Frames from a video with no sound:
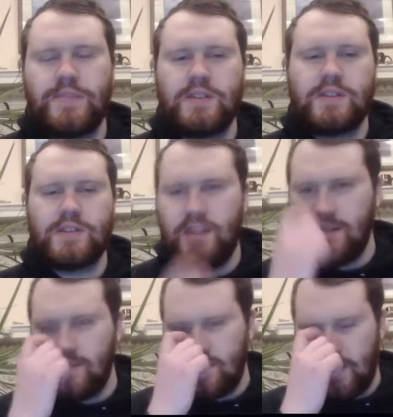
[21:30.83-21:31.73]
This
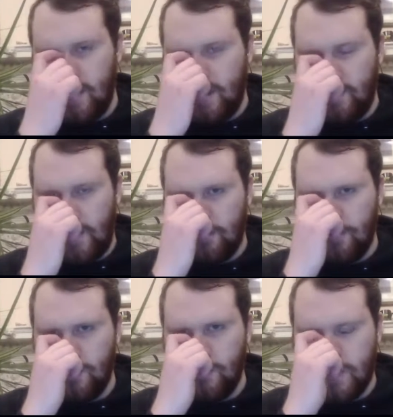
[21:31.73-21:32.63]
is a Lionel
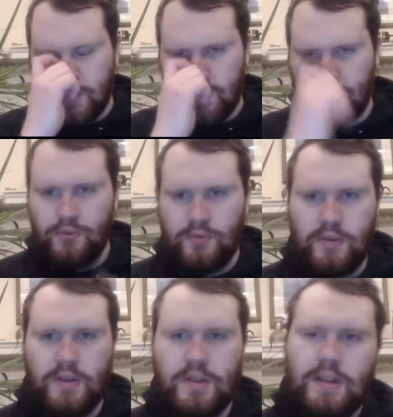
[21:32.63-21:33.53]
Yu issue.
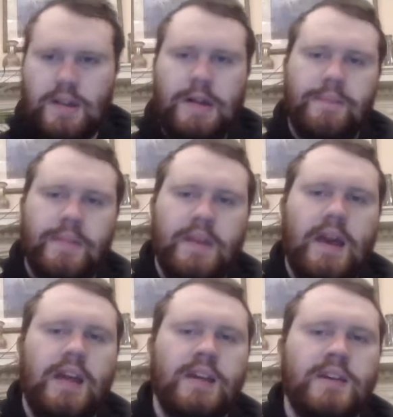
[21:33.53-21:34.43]

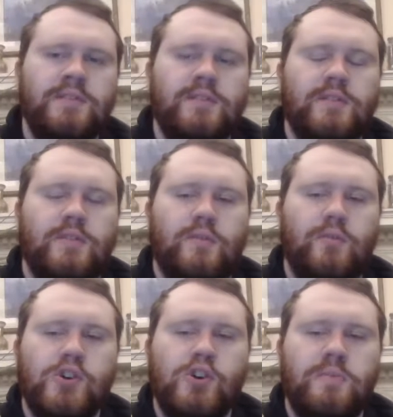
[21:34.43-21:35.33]
And
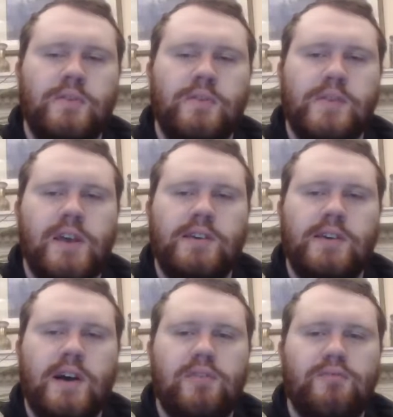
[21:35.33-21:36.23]
we open with a
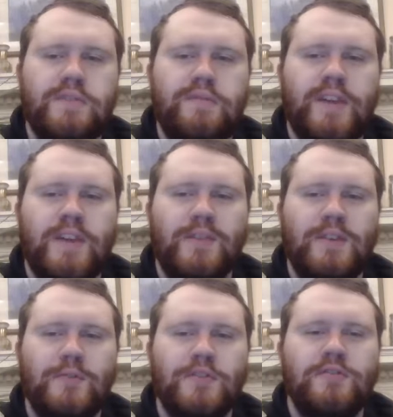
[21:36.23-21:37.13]
Guthrie family
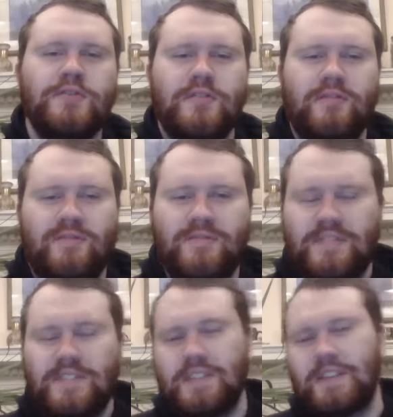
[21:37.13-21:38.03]
reunion.
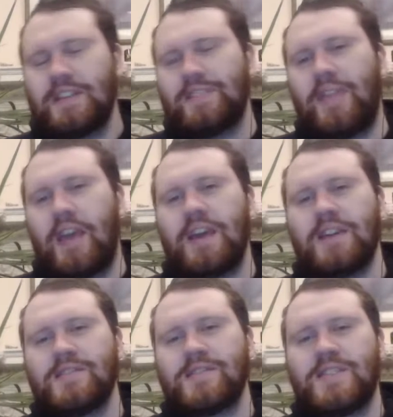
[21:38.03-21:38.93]

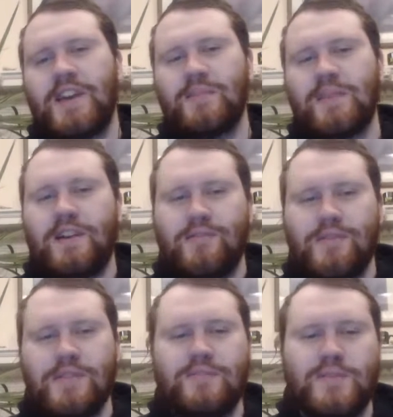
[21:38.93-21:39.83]
And Sam Guthrie,
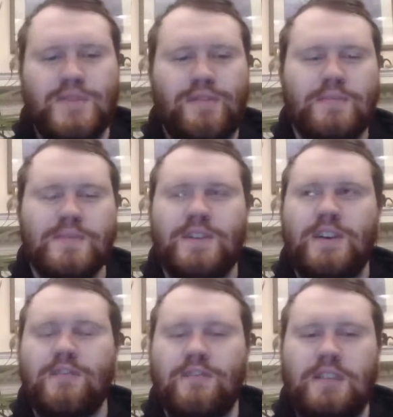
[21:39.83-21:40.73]
the most famous
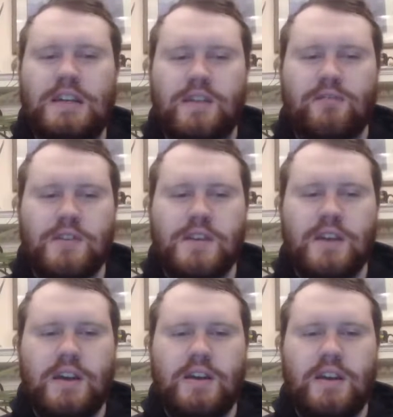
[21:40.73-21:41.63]
Guthrie,
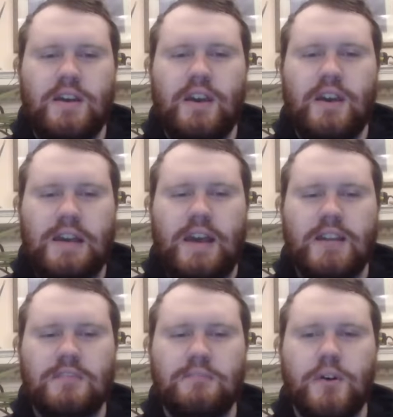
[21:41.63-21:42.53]
aka
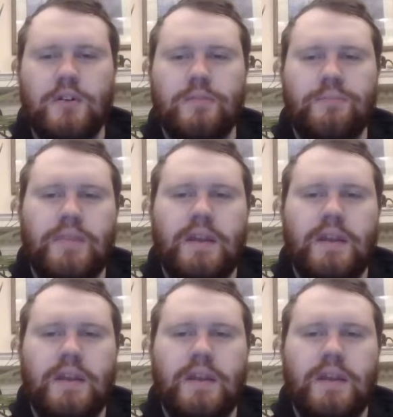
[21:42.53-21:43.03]
Cannonball,